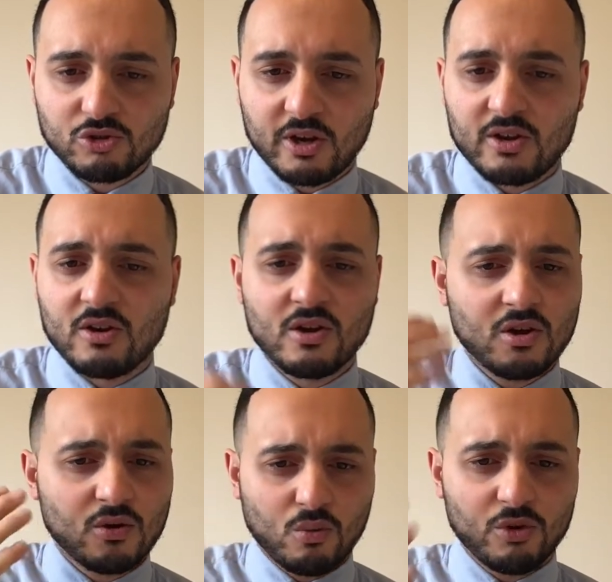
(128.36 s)
train.
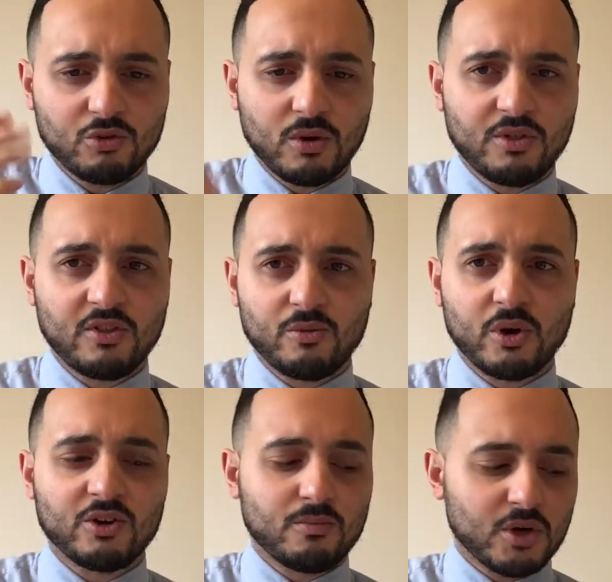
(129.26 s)
What do I think the
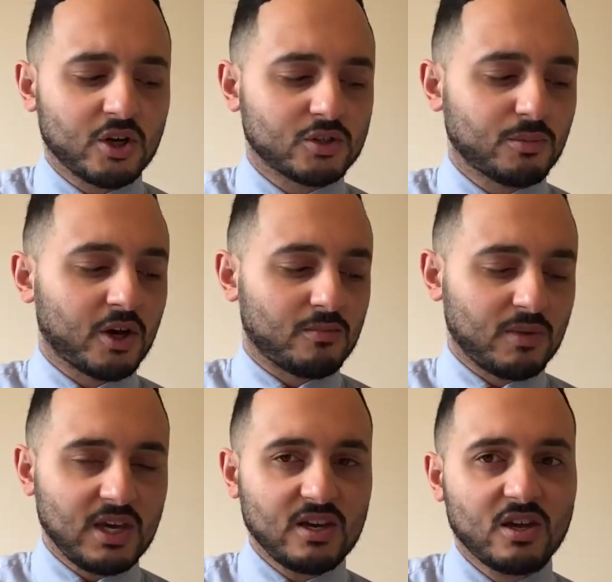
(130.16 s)
word emerge might
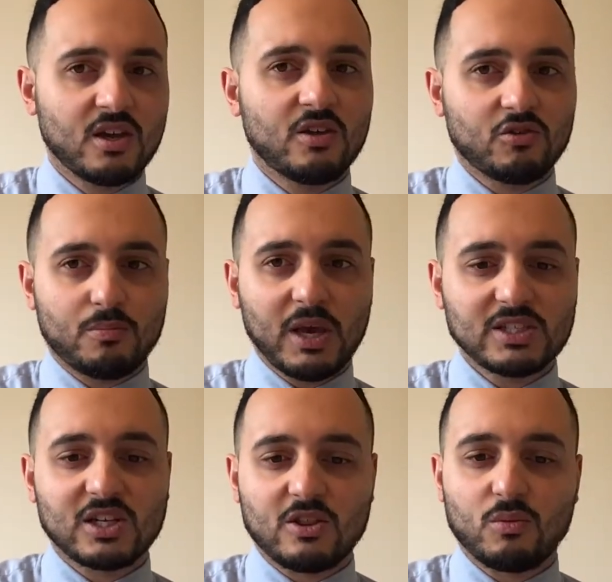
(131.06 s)
mean? So,
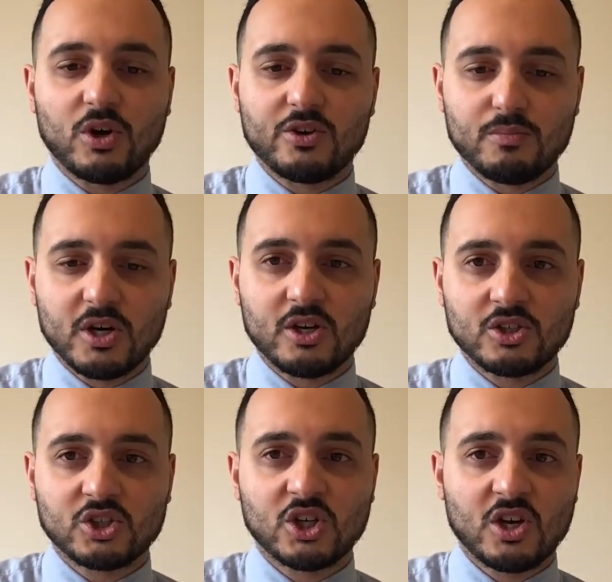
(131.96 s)
basically, the word
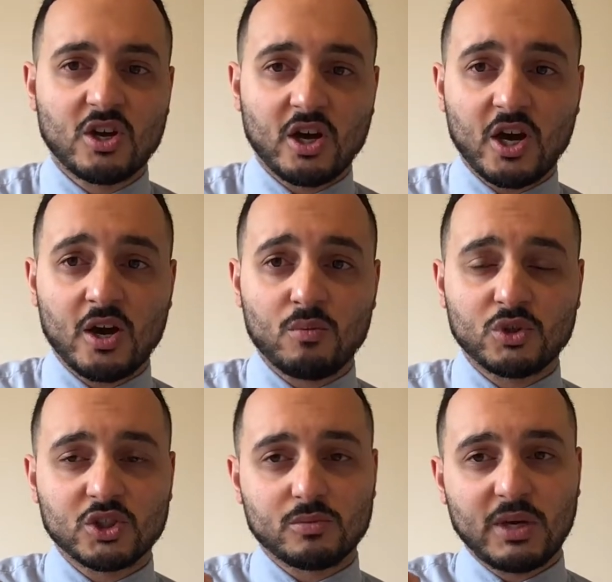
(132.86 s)
emerge um, would
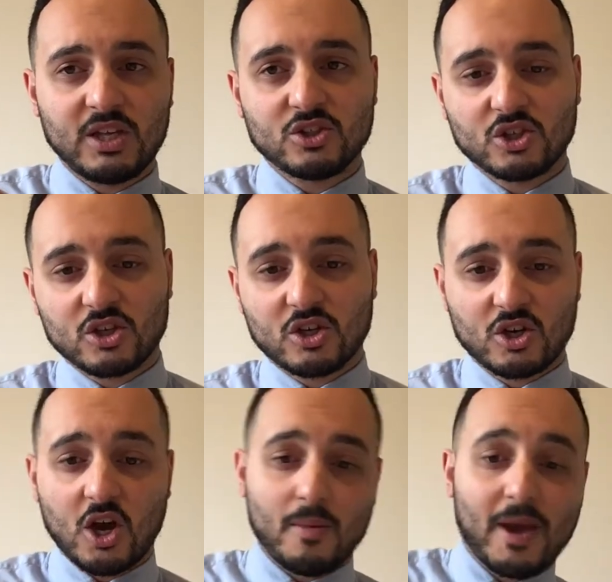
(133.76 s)
just mean to
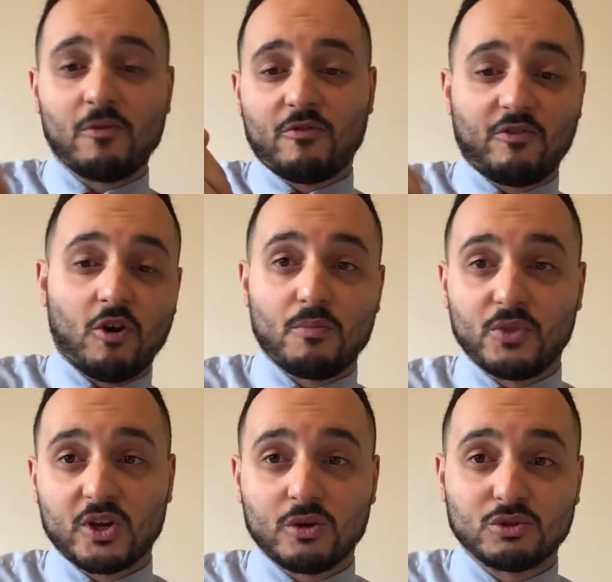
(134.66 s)
come out from the
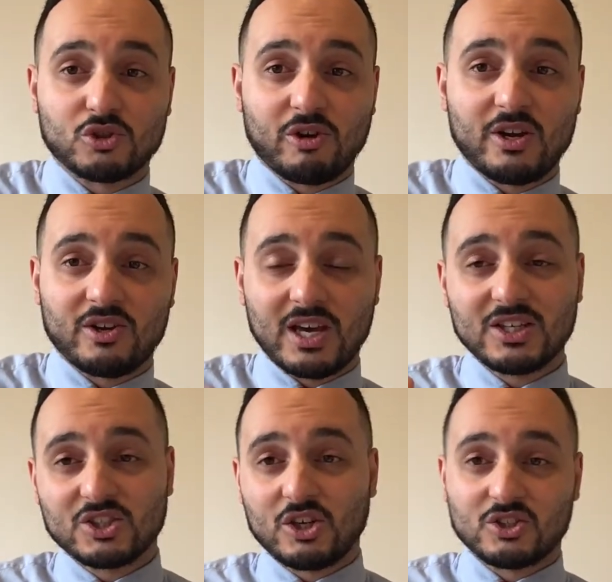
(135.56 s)
ghost train, okay?
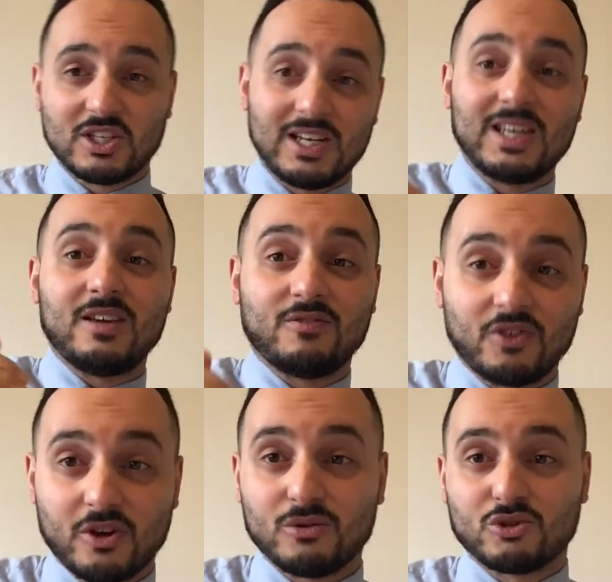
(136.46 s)
So, like to leave the
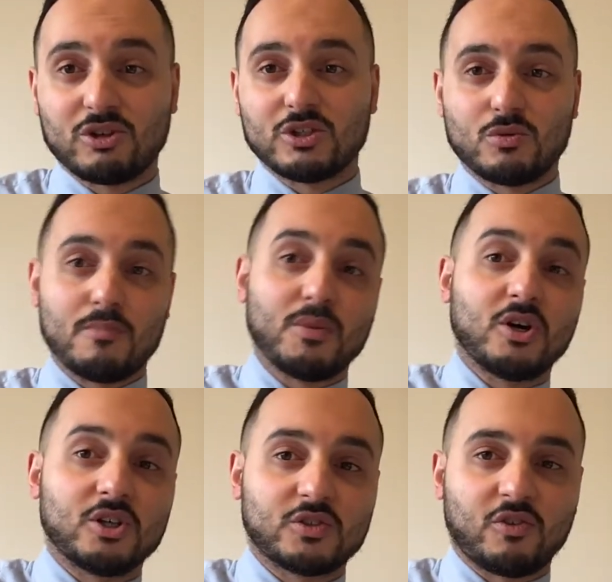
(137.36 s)
ghost train, to
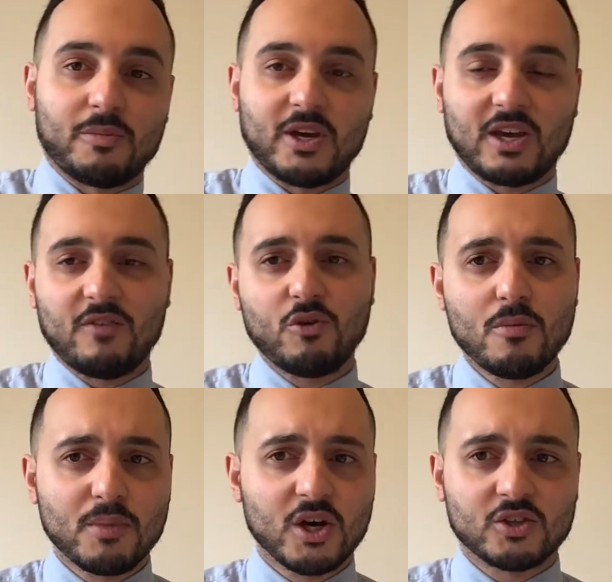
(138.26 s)
emerge from it, okay? If you
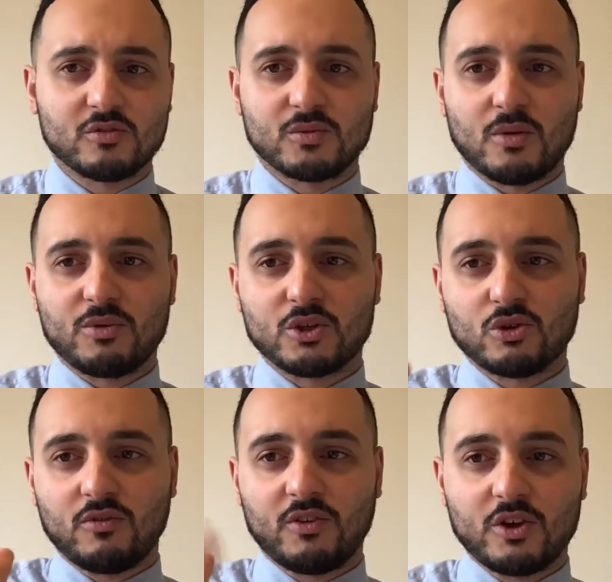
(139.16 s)
emerge from something, it's sort
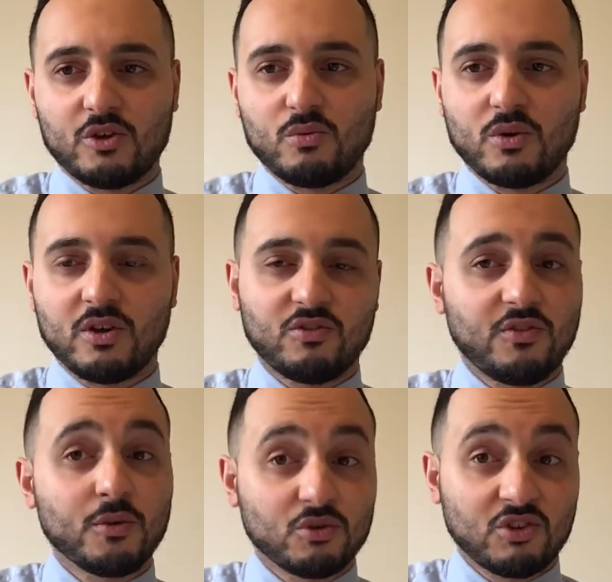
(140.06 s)
of like you, so
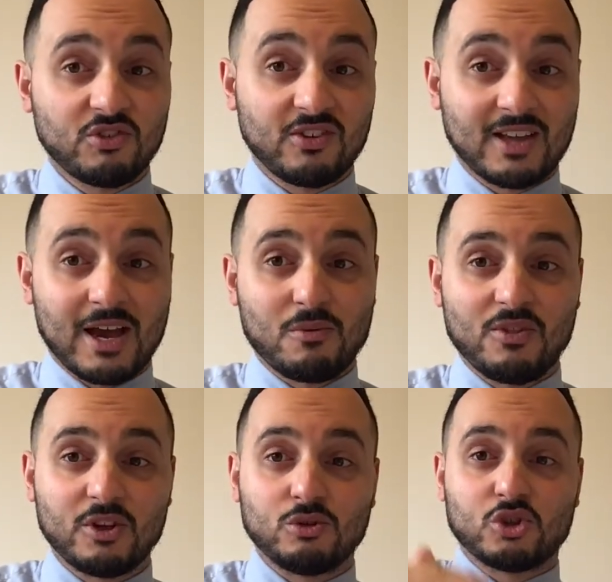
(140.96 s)
you were sitting down and
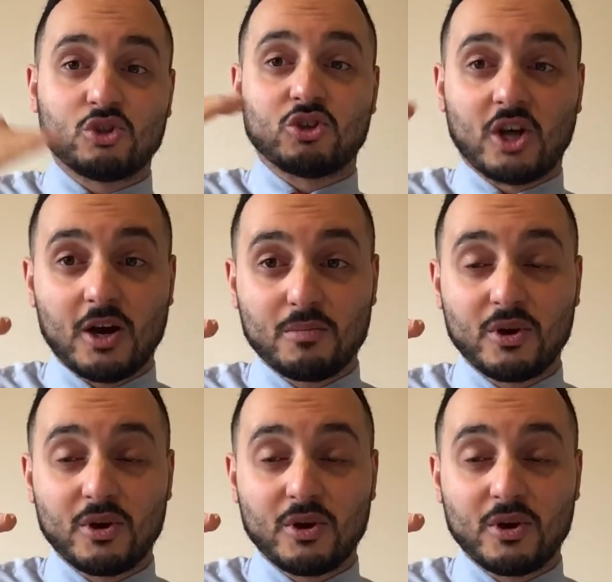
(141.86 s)
then you stood up